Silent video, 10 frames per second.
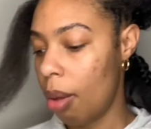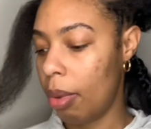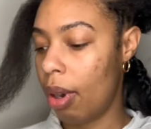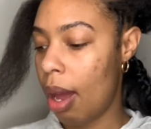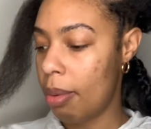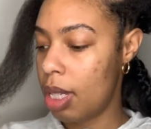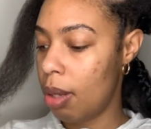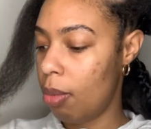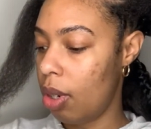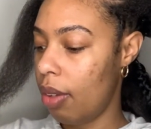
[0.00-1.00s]
gonna grab
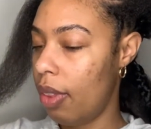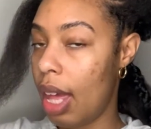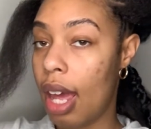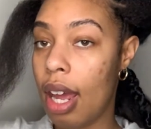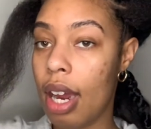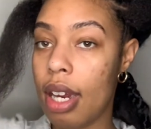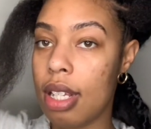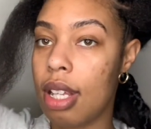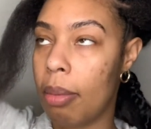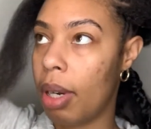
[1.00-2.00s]
some more of the hair.
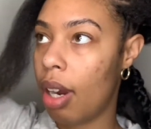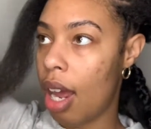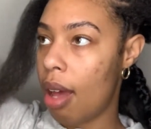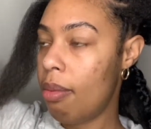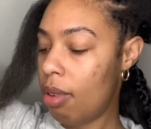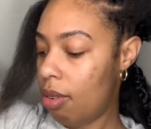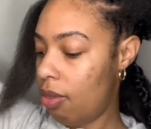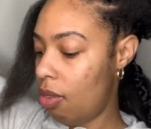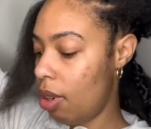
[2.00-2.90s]
So I'm gonna grab 4